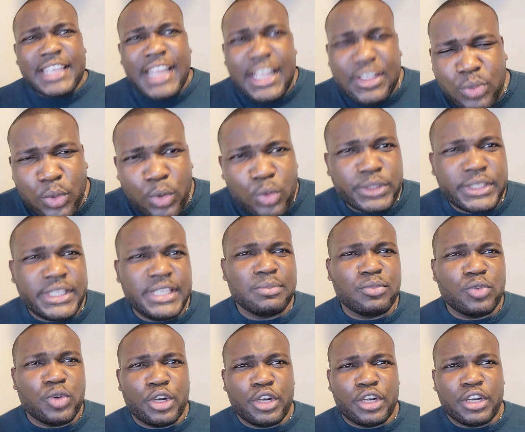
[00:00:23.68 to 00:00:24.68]
That's how
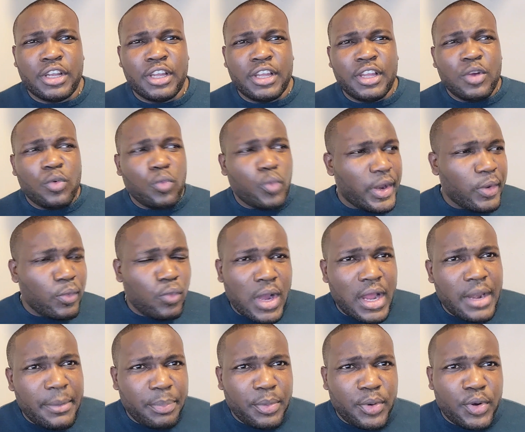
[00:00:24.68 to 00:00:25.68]
team work. When
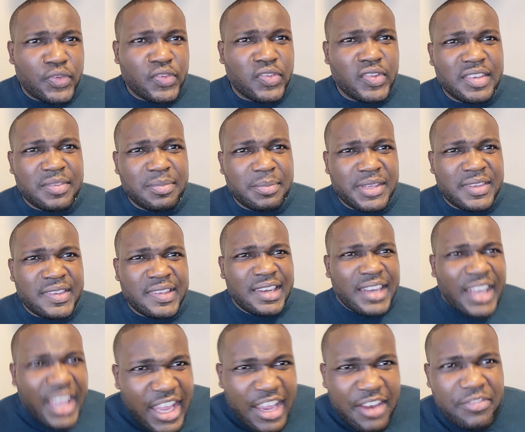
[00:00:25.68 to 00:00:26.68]
one person is
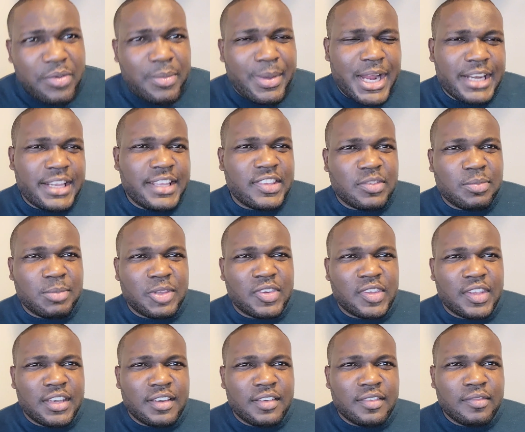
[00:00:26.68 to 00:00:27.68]
missing, everybody is
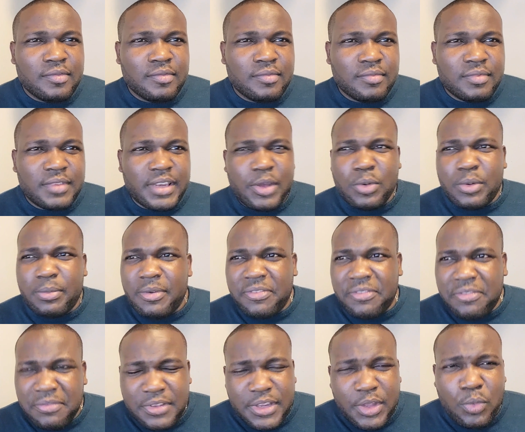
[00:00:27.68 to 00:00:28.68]
missing.
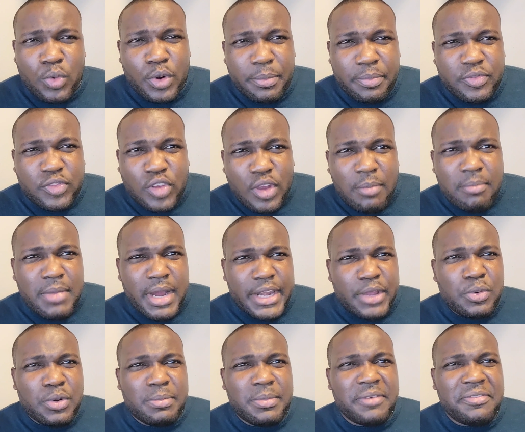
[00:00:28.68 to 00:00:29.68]

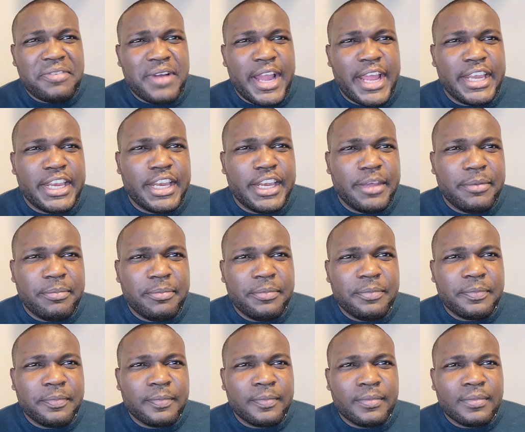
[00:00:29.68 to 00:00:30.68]
Somebody would be finding him.
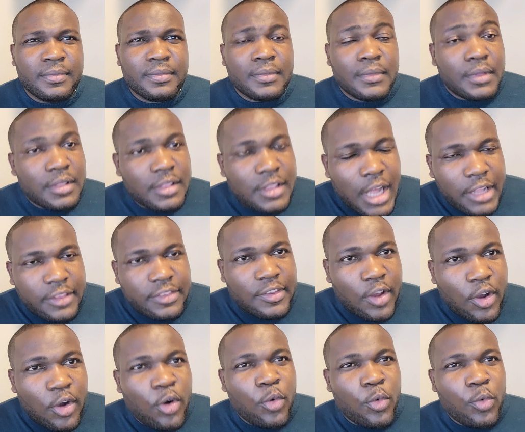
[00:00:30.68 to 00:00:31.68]
That's
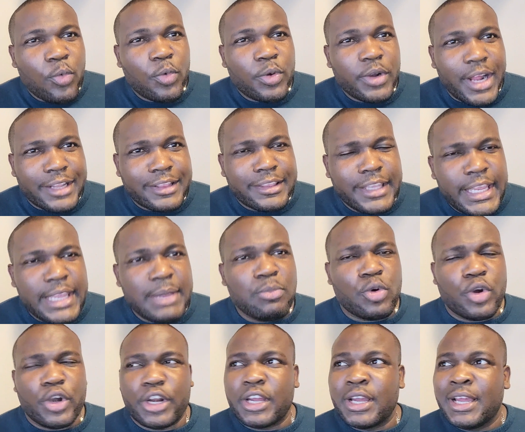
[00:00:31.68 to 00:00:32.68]
how a team
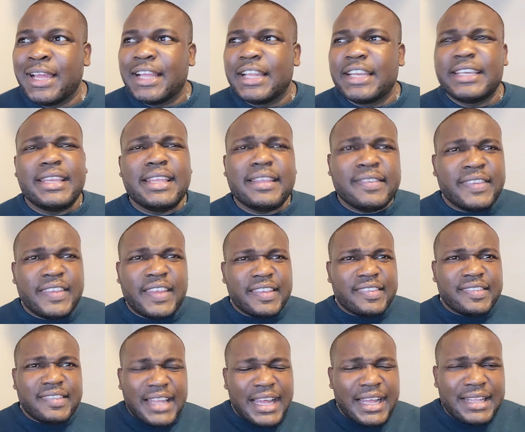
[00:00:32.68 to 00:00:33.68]
work. This
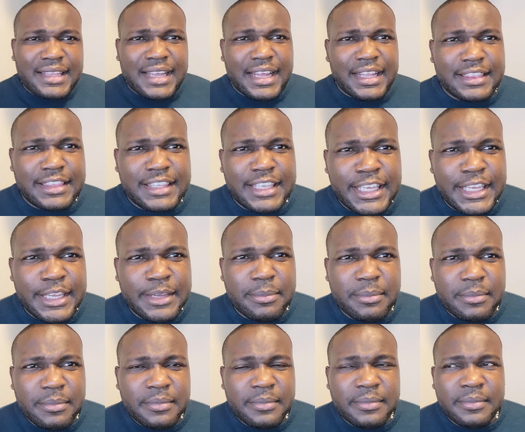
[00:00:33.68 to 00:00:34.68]
is not a
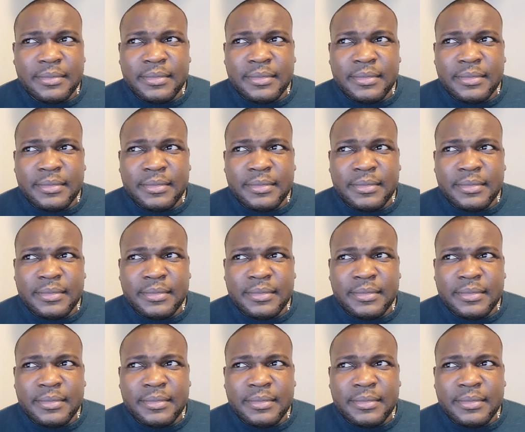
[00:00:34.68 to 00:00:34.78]
team.